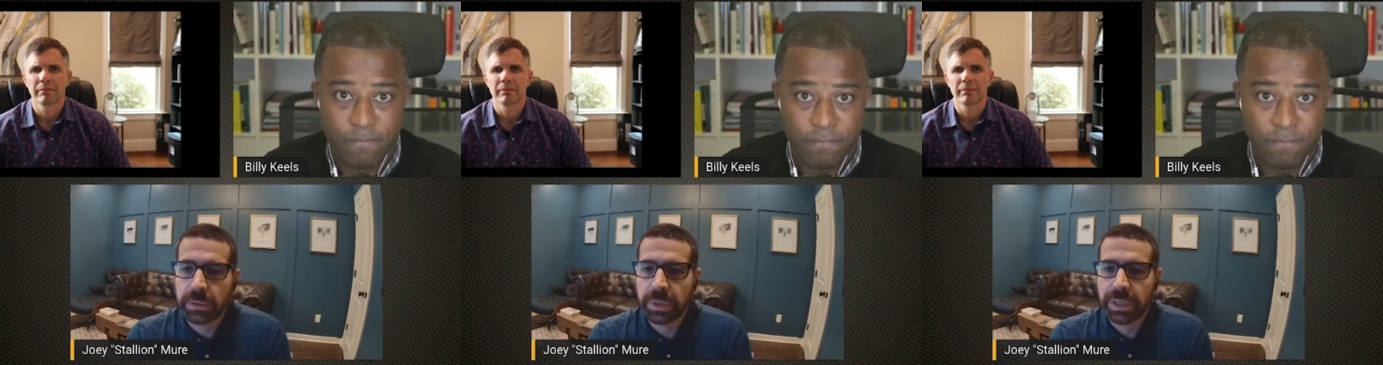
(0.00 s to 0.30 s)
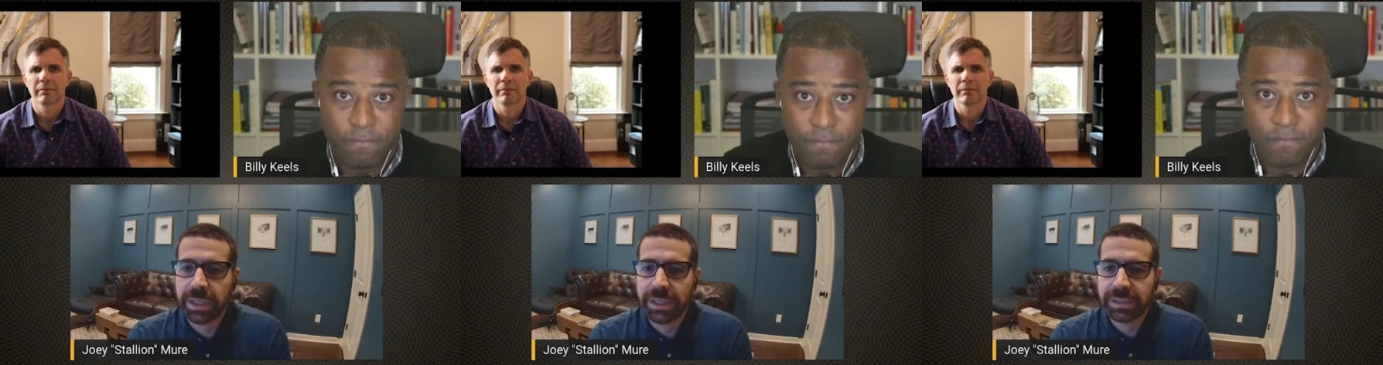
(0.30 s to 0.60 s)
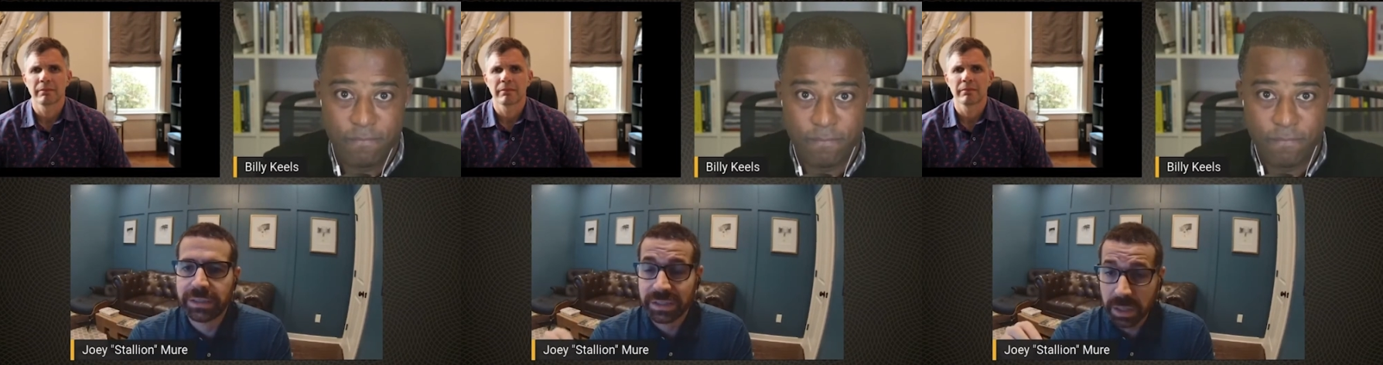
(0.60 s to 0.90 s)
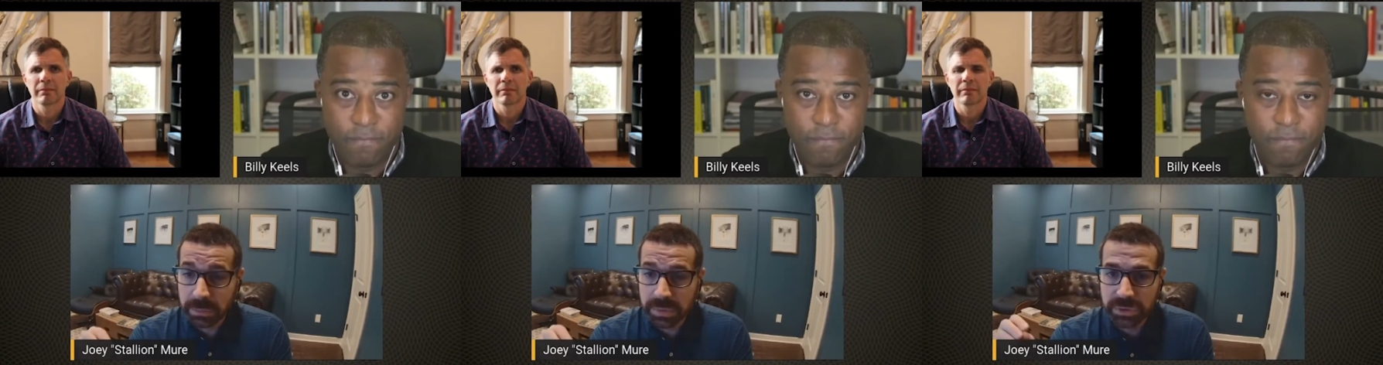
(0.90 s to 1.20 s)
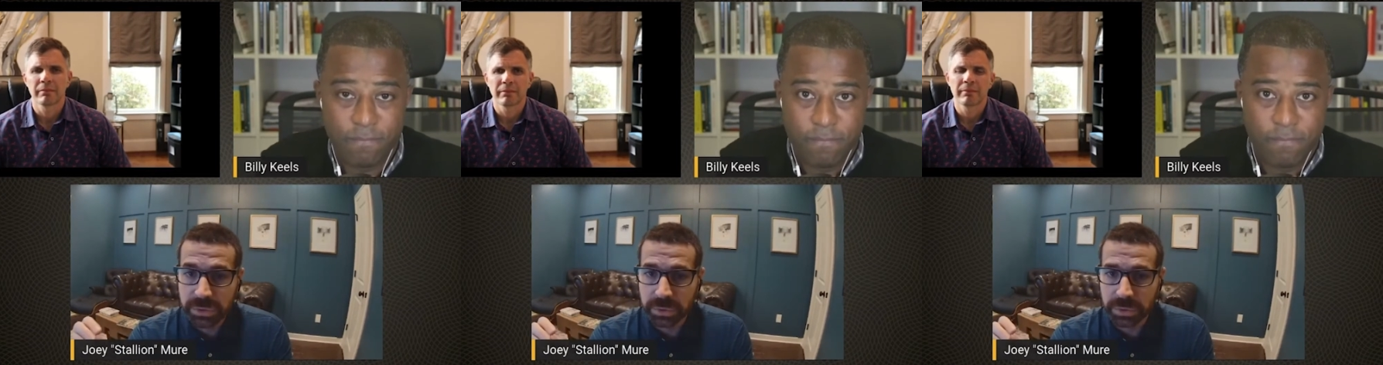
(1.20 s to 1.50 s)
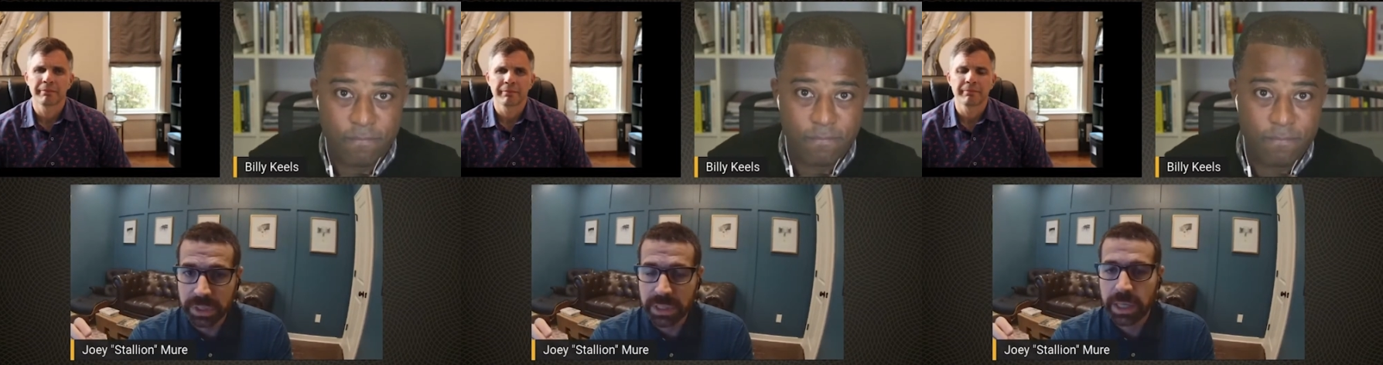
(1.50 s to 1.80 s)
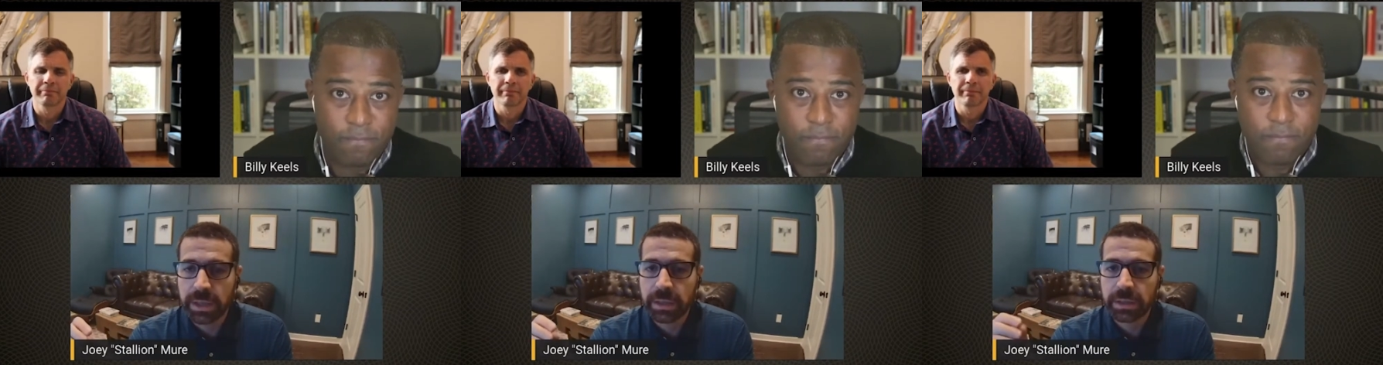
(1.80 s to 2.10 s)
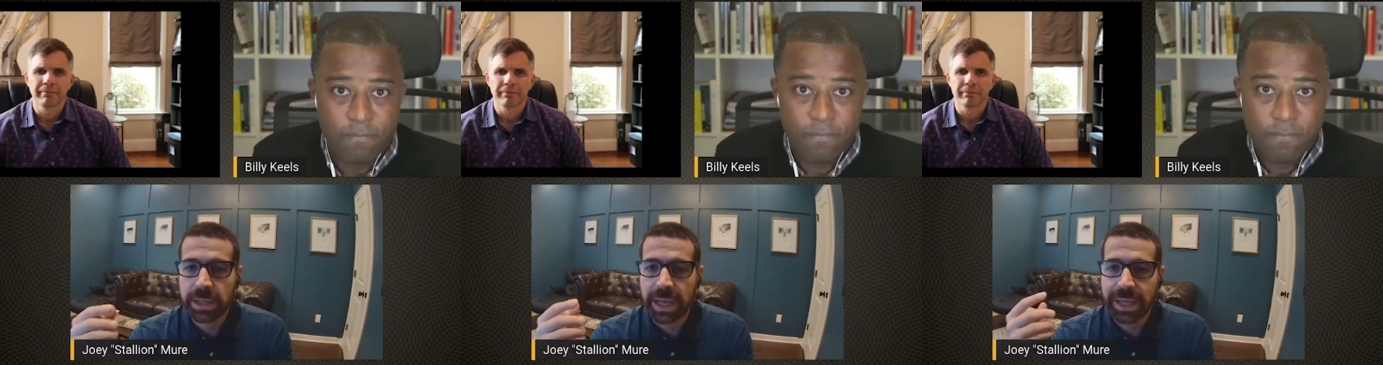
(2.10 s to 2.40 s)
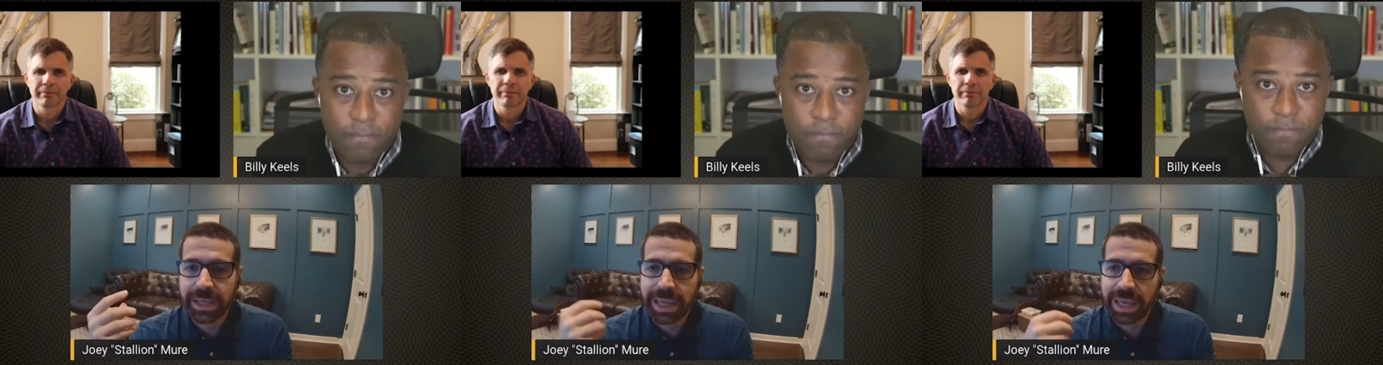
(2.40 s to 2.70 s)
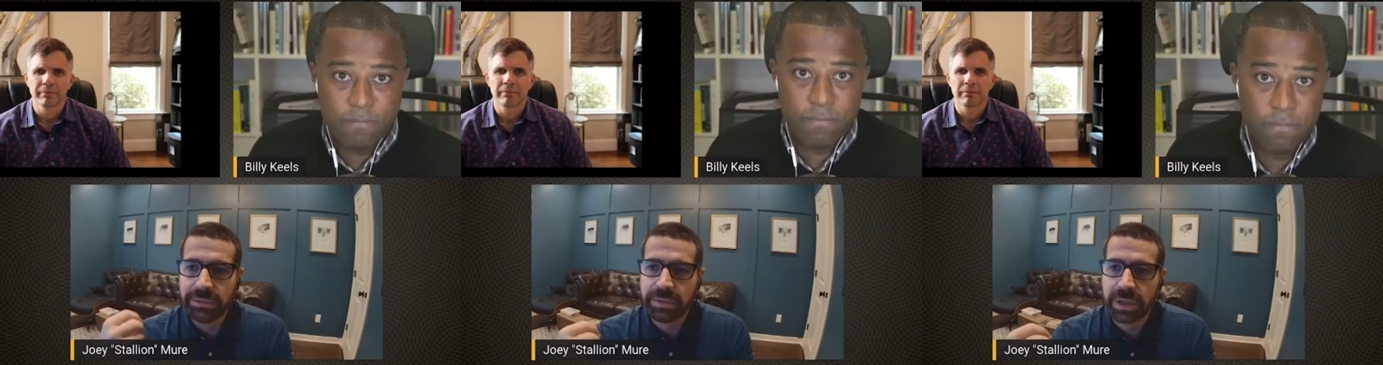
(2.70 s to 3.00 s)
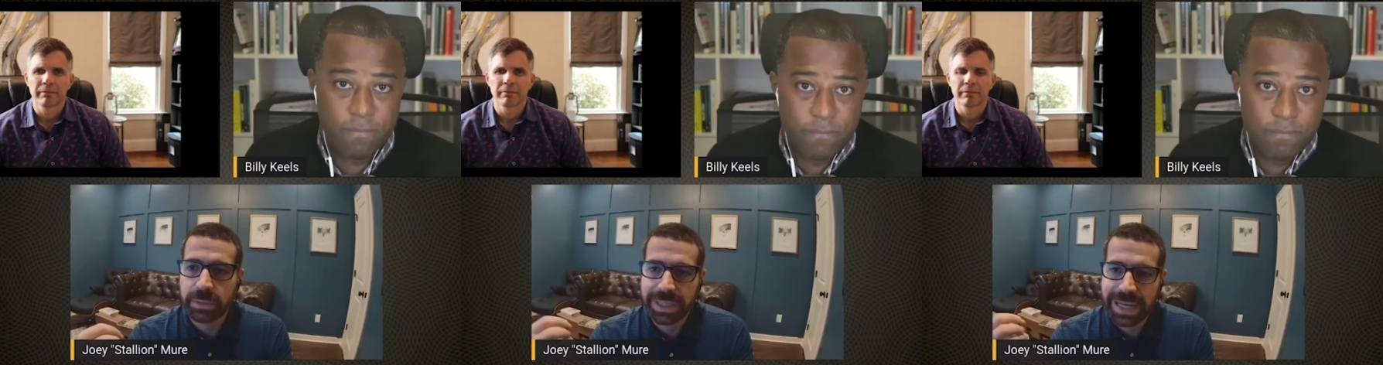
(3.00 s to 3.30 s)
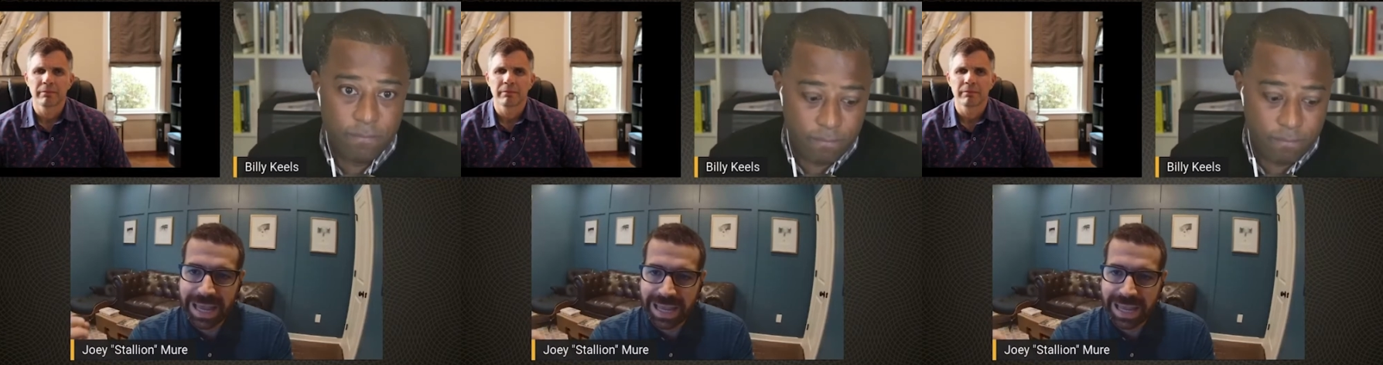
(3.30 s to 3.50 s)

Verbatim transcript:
Speaker 1: but it is some story that gave them an